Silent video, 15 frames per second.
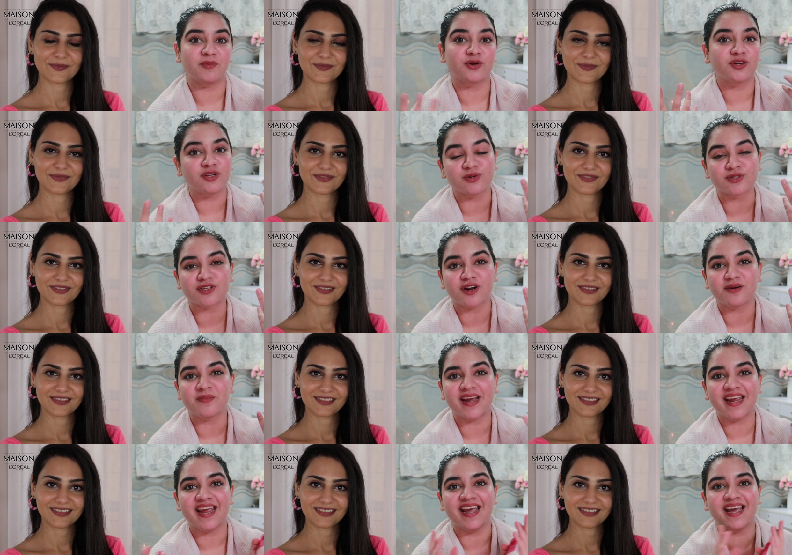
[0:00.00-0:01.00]
Speaker 1: I'm going to use it on
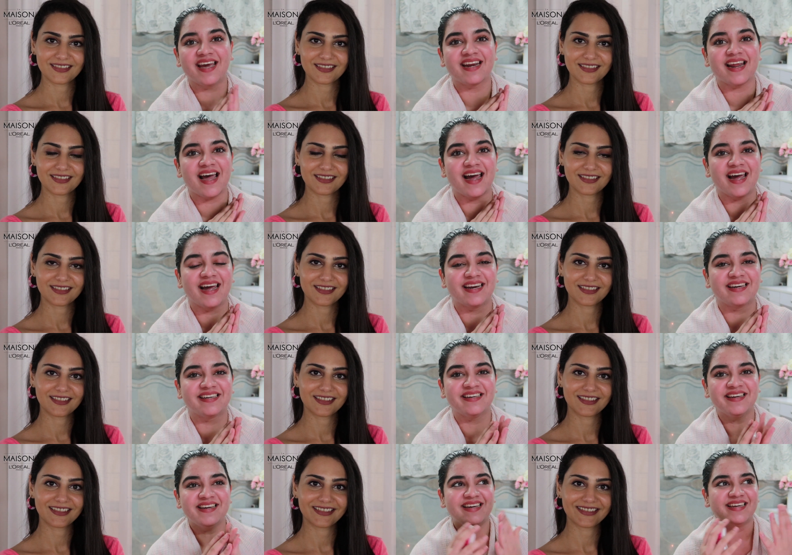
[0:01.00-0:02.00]
my hair,
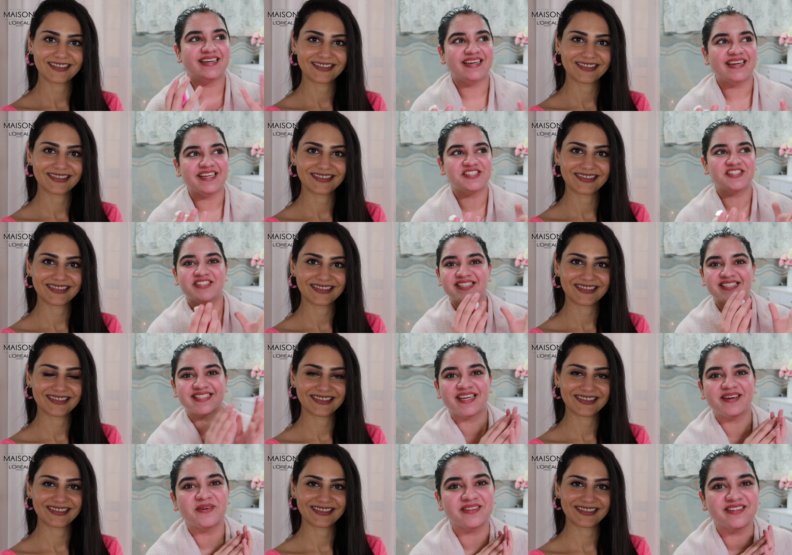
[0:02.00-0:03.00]
and let's just
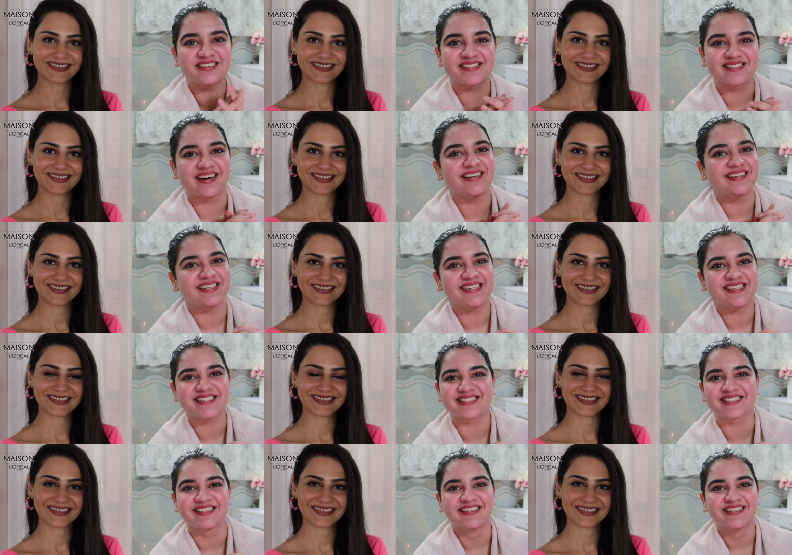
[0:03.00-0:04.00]
see what the result
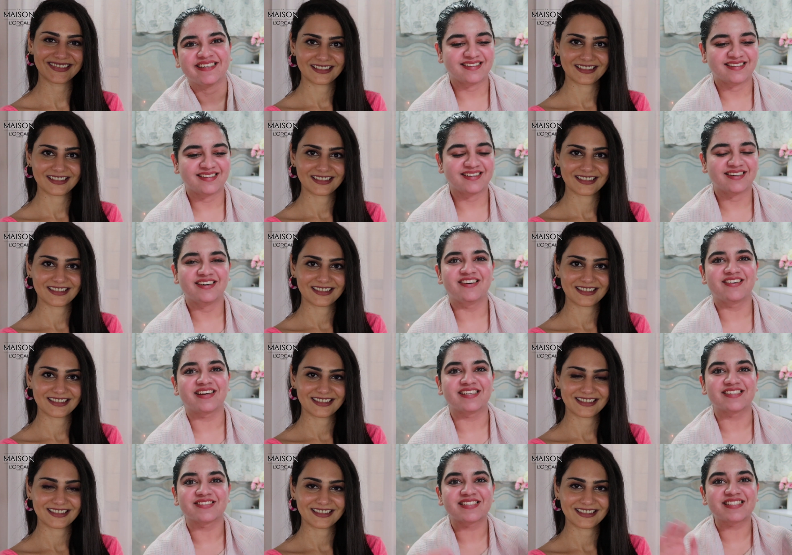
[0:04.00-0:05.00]
is.
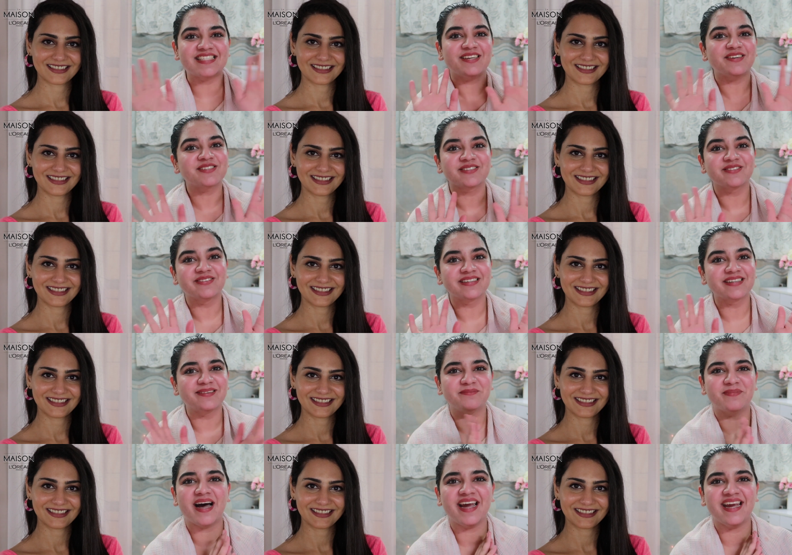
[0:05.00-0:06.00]
Okay, so see you
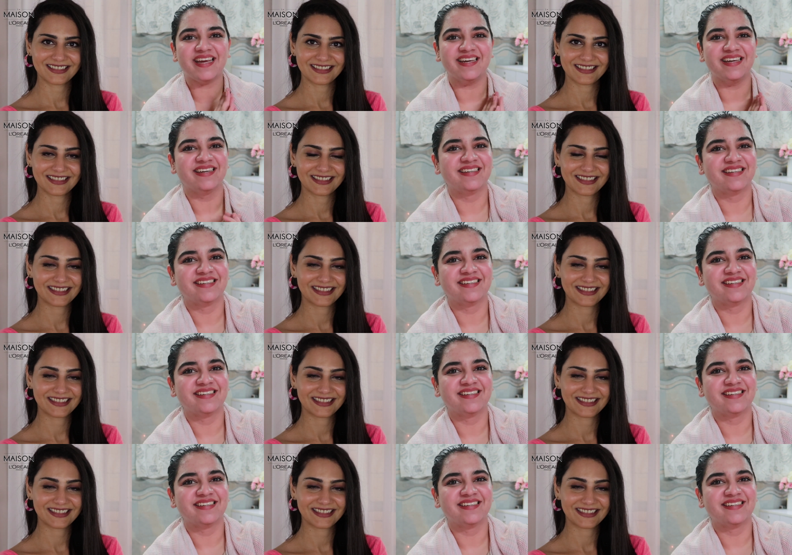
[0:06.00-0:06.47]
soon. Bye.